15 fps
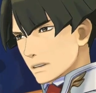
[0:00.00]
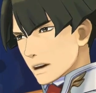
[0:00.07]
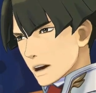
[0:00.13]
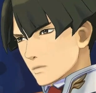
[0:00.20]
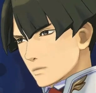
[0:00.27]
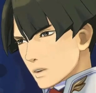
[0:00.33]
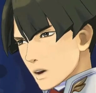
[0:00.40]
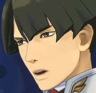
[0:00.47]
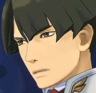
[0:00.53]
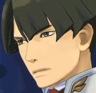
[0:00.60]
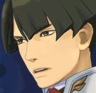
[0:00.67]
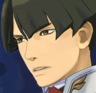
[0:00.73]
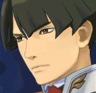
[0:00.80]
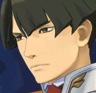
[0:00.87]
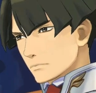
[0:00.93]
Now,
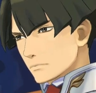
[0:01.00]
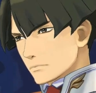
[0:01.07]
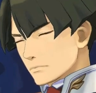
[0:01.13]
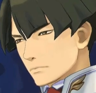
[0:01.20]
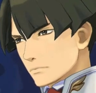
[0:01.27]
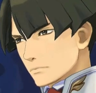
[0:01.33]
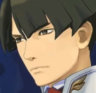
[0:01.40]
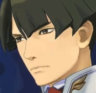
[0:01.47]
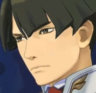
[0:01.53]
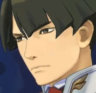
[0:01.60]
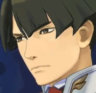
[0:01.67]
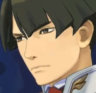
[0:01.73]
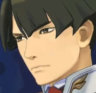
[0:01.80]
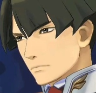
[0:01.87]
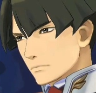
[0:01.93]
we're going to need
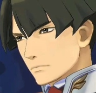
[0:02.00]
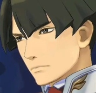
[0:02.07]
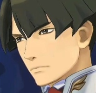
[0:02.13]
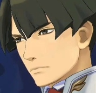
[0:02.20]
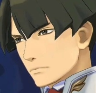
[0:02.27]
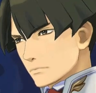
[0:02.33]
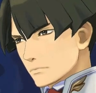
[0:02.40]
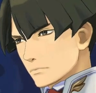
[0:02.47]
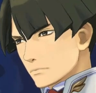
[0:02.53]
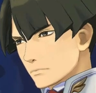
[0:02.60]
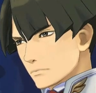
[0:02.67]
you to testify again.